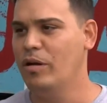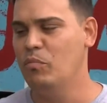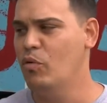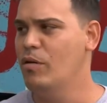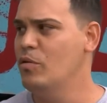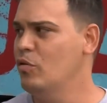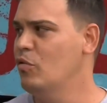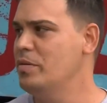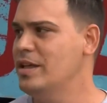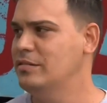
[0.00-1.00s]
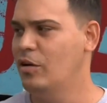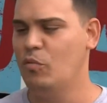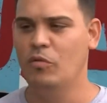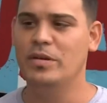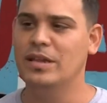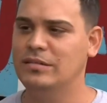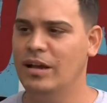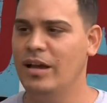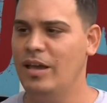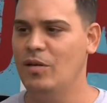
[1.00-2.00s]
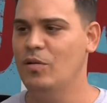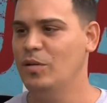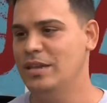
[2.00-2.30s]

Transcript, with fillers: problem is the governor is punching the whole